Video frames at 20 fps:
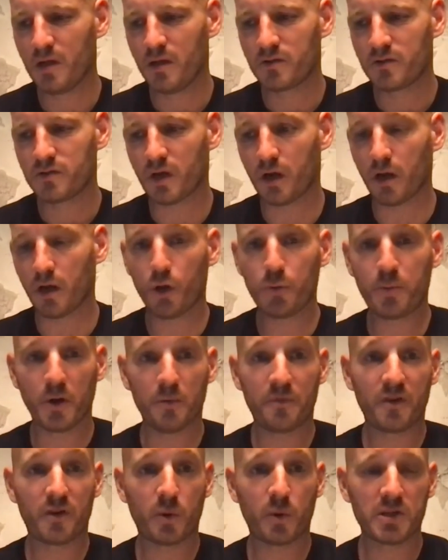so I'll open
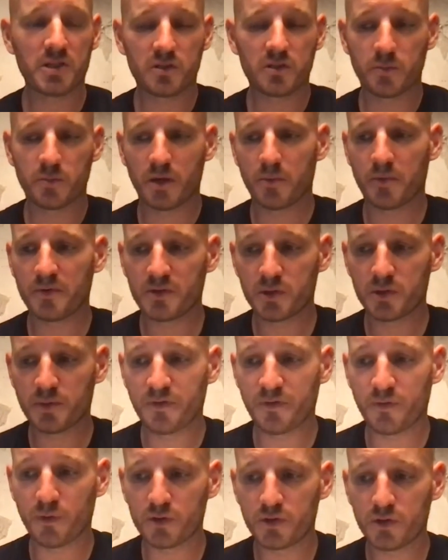up for questions in a minute, but just
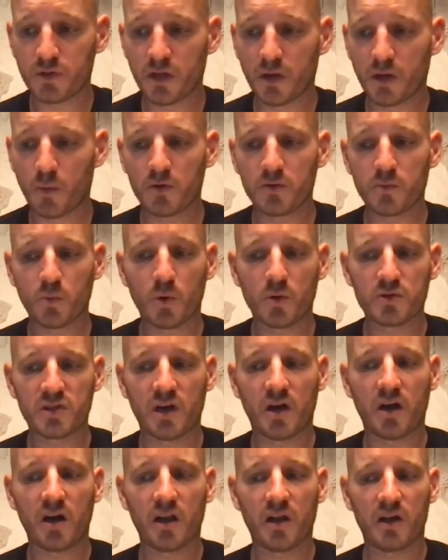before I do that, what, what was the
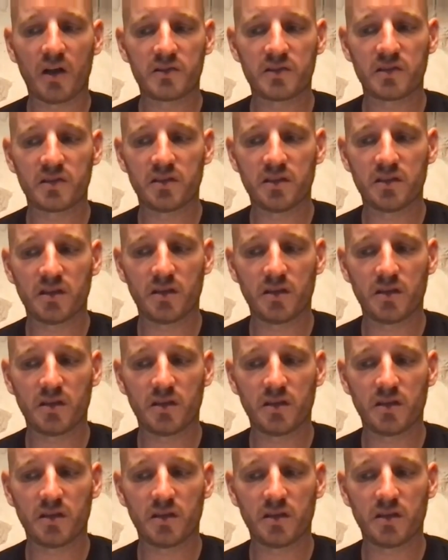highlights at,